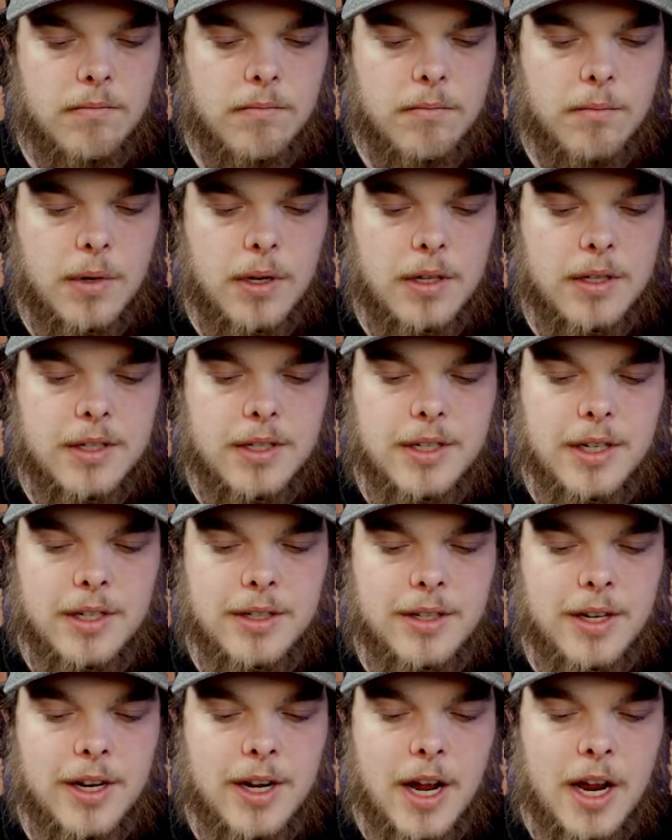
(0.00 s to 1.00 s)
But
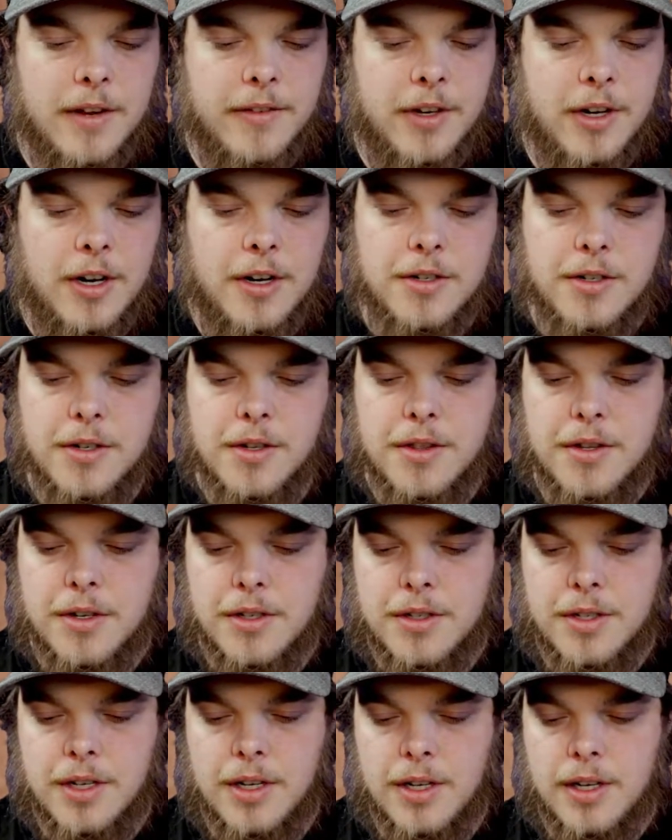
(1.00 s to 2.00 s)
16 out of 100,
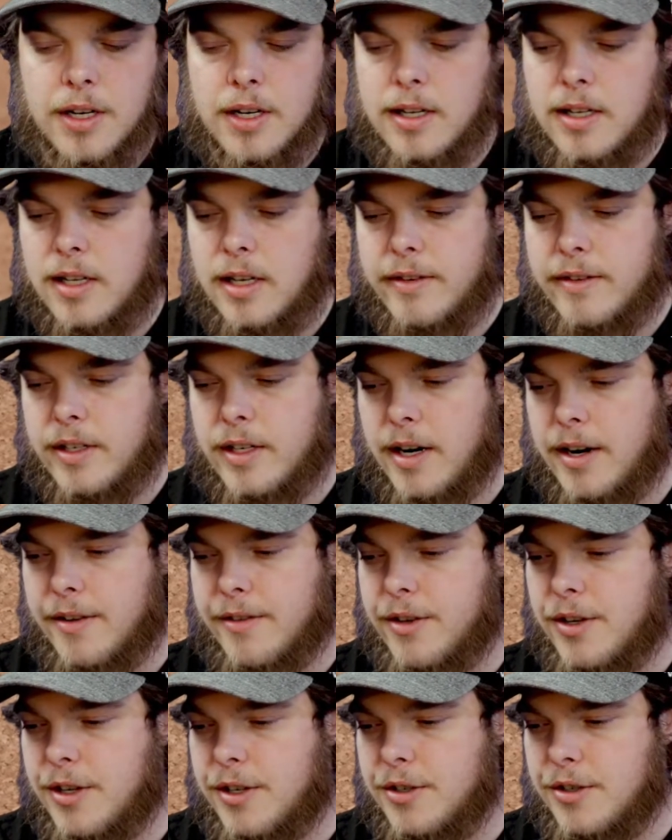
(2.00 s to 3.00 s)
13 and 11 out
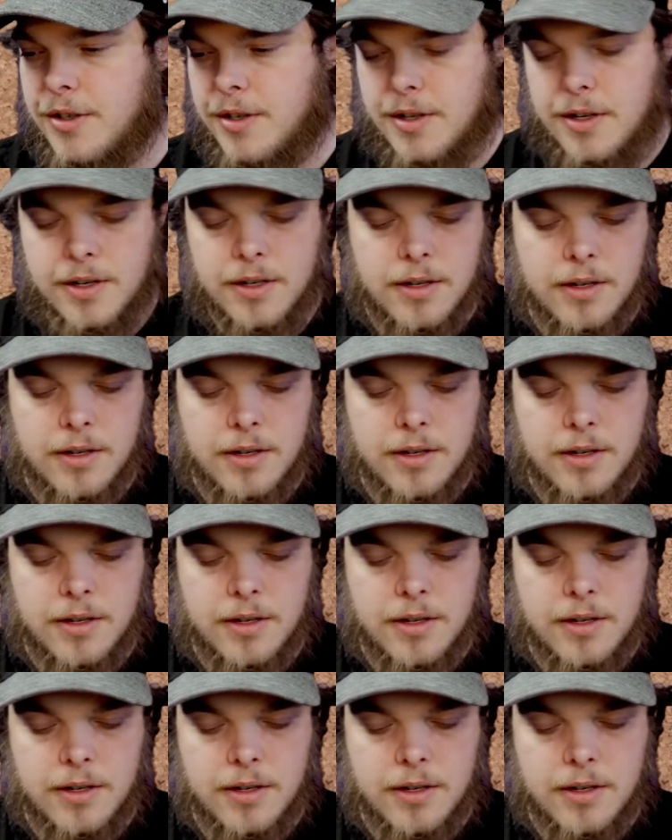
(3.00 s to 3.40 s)
of 100.